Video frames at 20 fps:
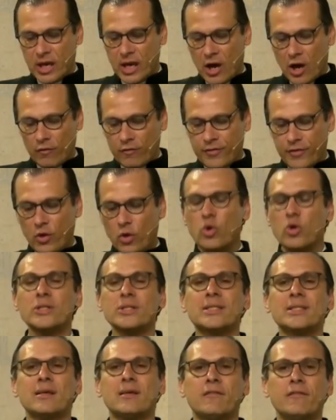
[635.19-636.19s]
of
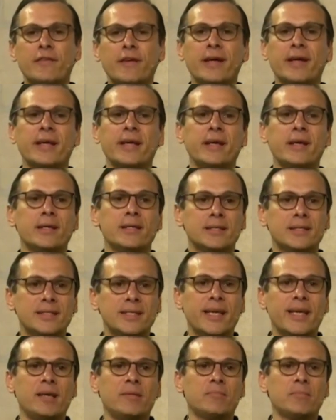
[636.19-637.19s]
those very
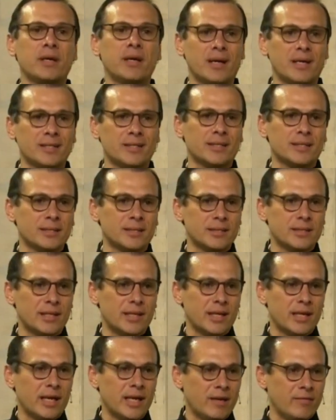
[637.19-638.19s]
same cousins?
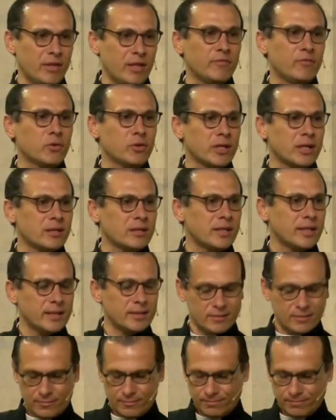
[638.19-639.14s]
Have they forgot that?